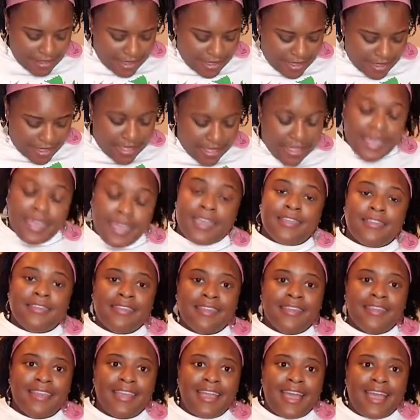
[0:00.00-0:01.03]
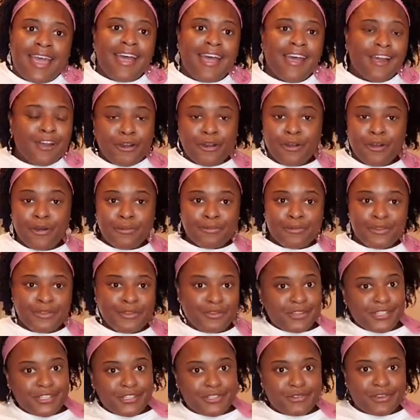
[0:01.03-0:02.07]
And I hope you
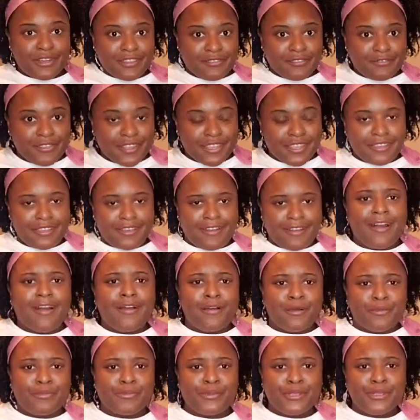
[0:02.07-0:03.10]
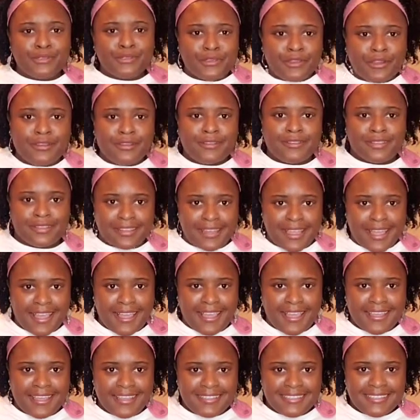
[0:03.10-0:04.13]
enjoyed the video. I hope you learned a
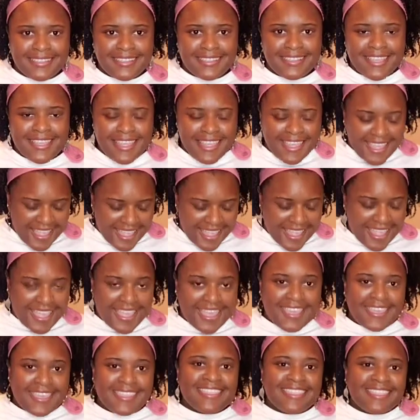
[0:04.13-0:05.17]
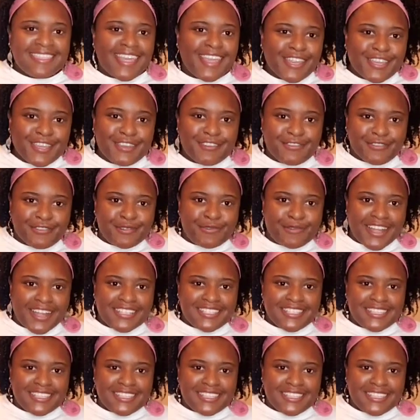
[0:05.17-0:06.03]
lot. And thank you for watching.